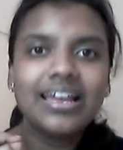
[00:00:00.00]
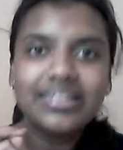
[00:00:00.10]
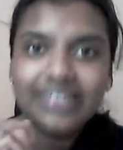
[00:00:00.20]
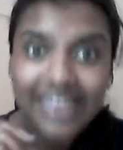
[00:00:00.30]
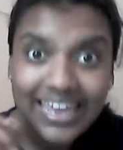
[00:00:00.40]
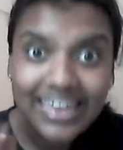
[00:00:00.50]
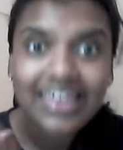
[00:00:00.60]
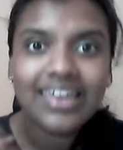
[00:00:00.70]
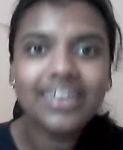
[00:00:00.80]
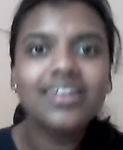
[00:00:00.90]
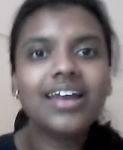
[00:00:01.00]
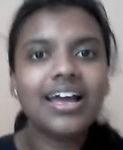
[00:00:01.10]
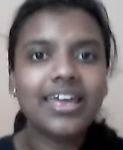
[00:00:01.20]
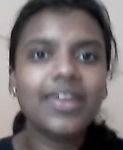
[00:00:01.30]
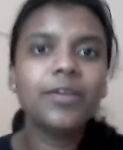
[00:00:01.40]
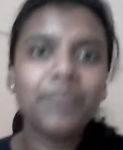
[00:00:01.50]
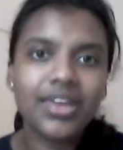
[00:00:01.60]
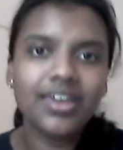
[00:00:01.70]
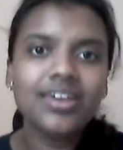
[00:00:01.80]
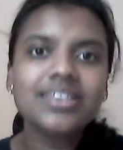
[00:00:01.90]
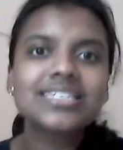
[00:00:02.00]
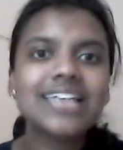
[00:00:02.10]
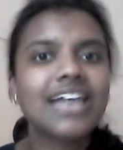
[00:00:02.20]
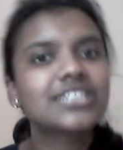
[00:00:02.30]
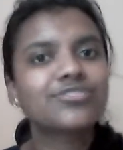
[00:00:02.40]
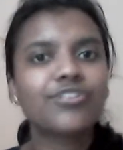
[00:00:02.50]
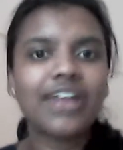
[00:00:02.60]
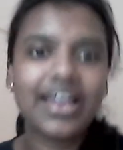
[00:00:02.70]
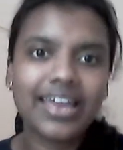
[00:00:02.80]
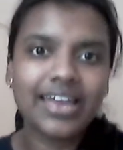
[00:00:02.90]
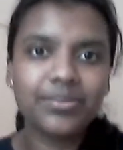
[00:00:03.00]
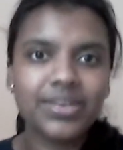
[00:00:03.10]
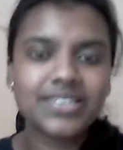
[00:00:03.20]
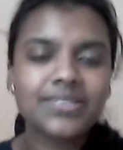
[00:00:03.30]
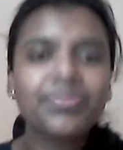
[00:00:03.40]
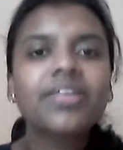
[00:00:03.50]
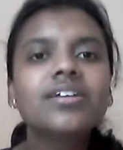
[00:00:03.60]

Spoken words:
the A in IMA stands for academics.